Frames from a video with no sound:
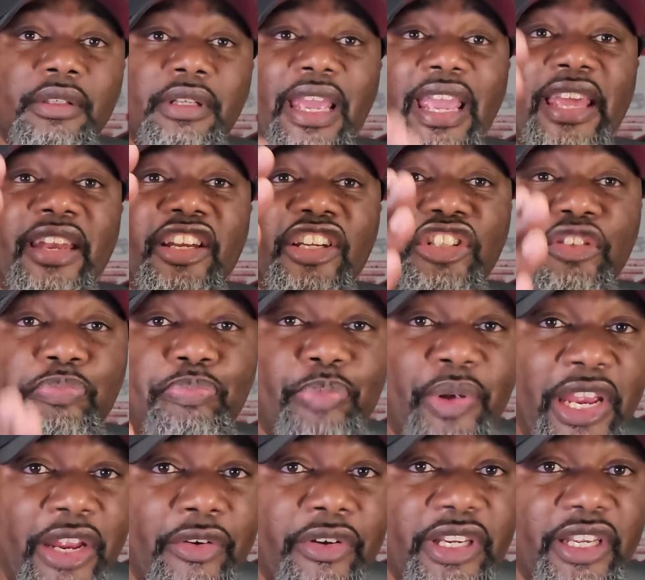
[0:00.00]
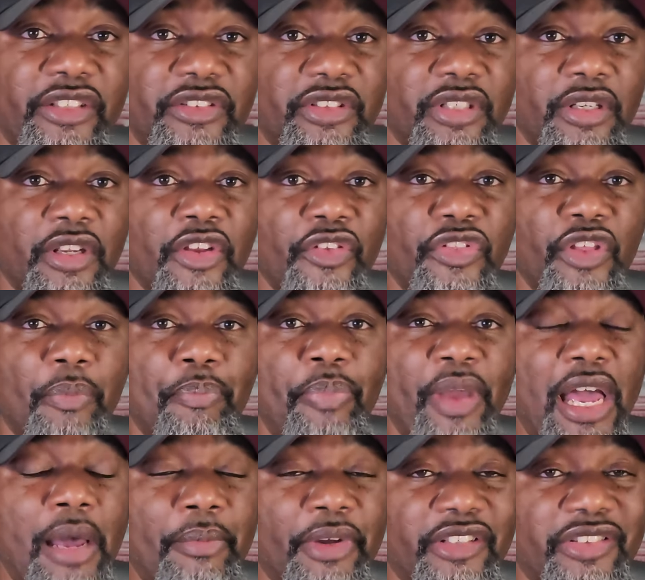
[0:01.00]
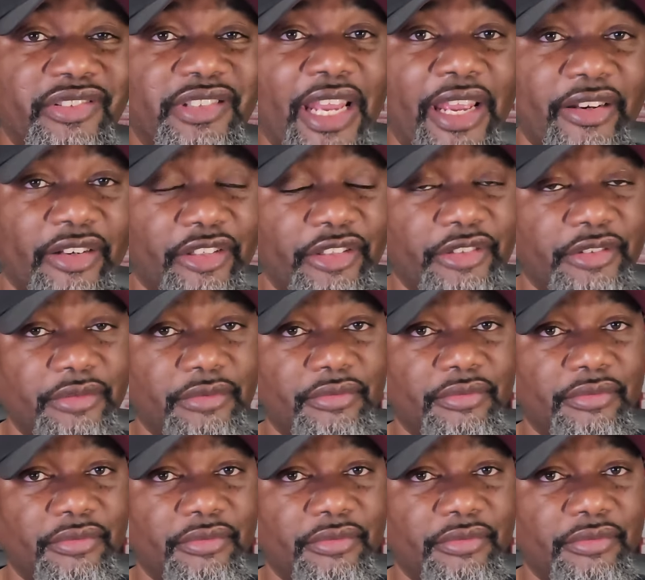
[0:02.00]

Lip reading: and experience the Bama standard.